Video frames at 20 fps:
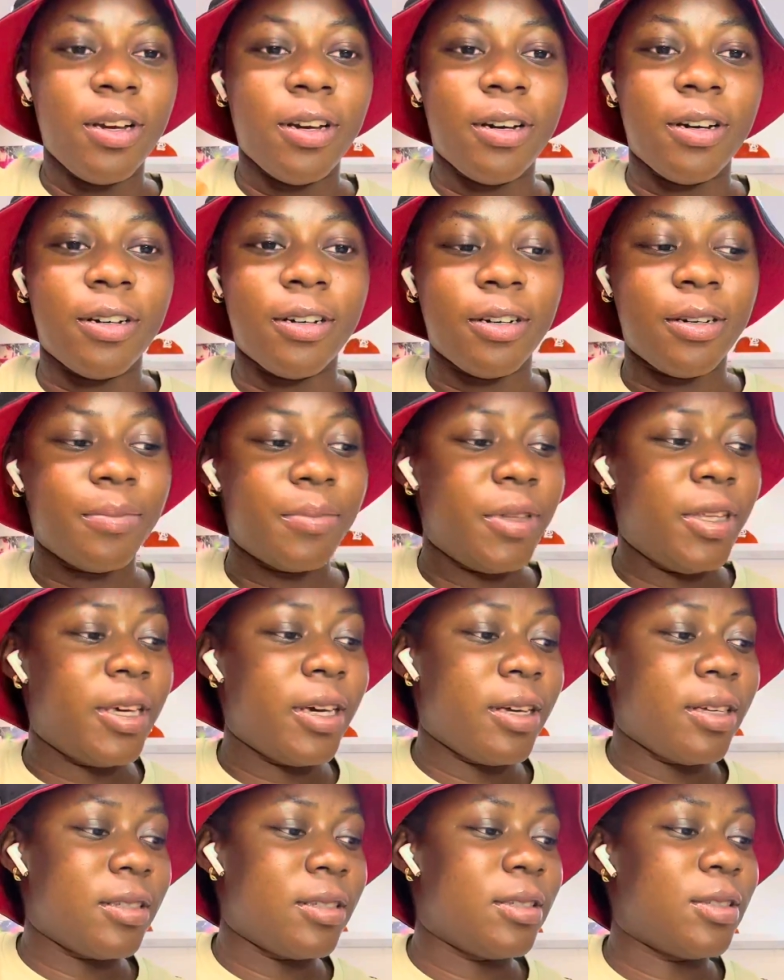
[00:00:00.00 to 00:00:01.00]
um
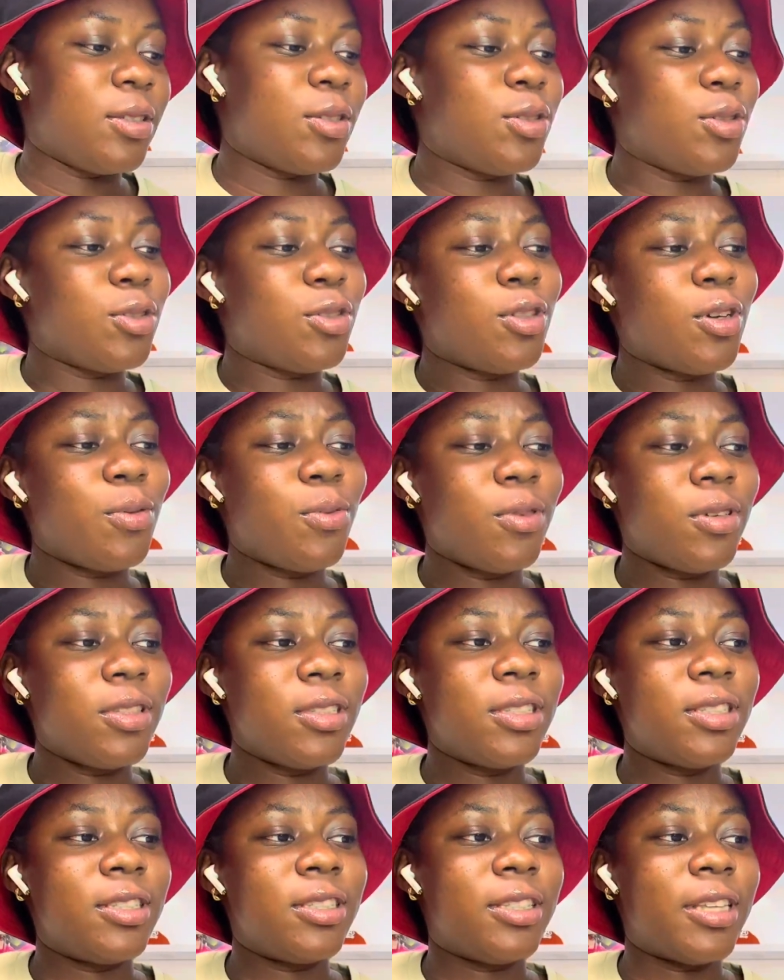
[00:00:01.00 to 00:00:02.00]
yes so
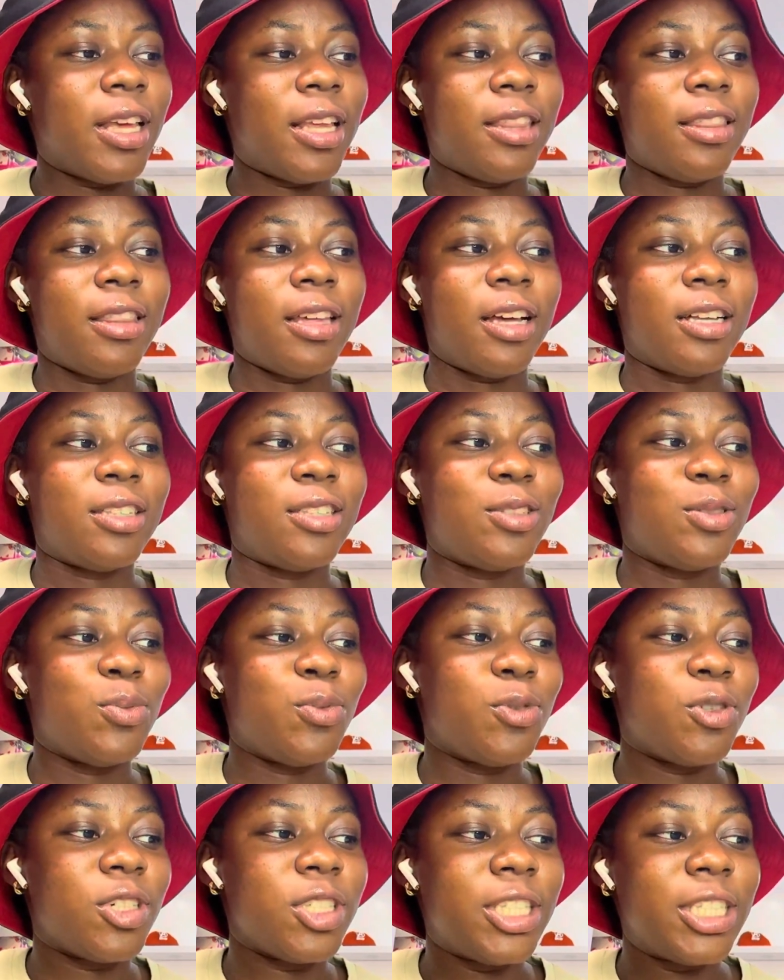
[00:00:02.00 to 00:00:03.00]
someone said that
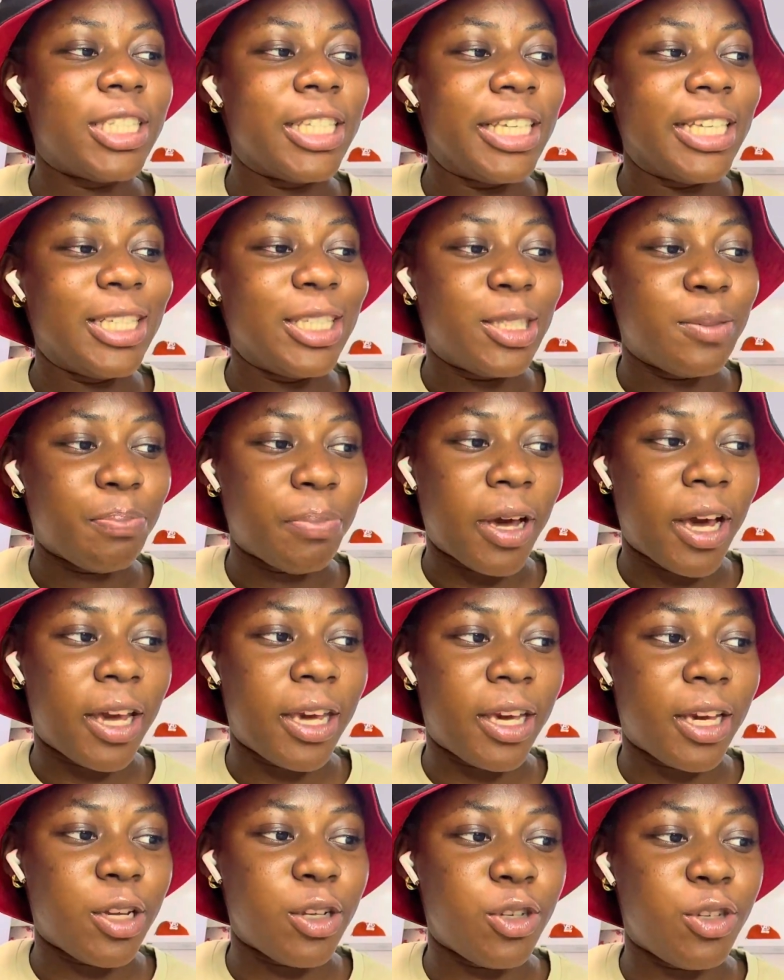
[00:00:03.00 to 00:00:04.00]
what
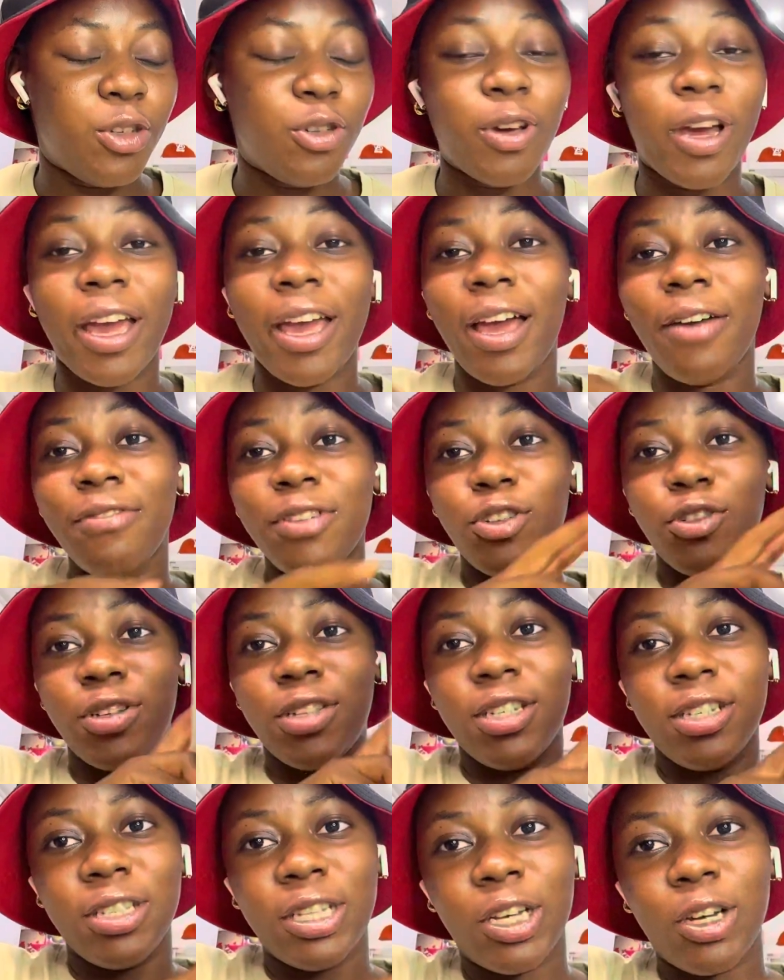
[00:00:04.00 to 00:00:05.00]
inspired you i have it
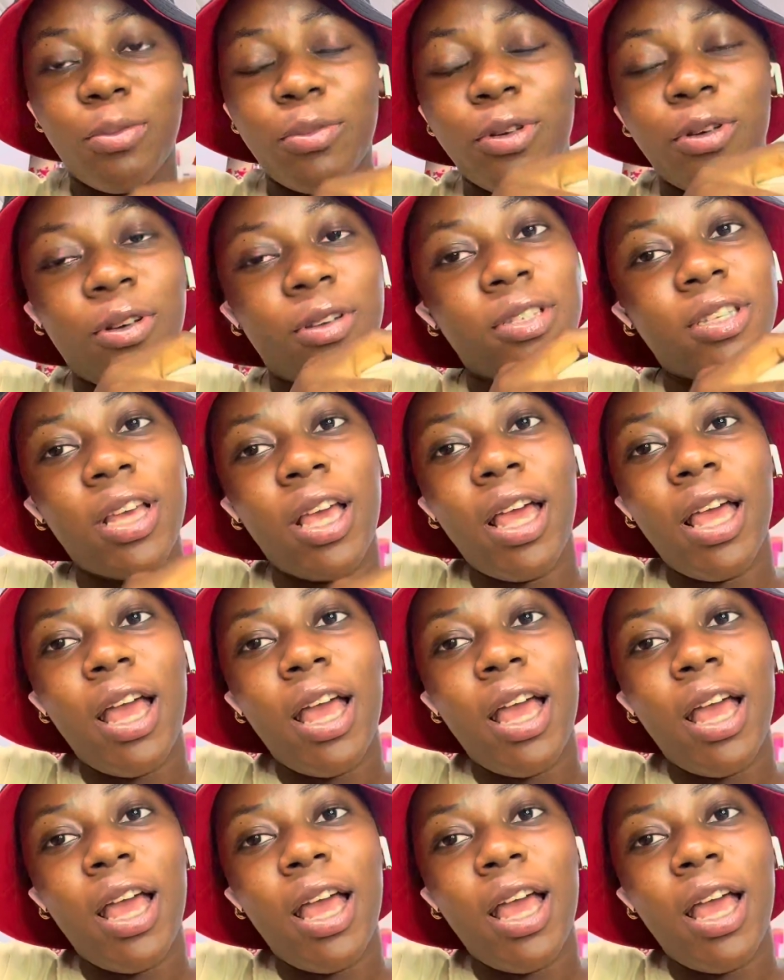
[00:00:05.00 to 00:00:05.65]
written down because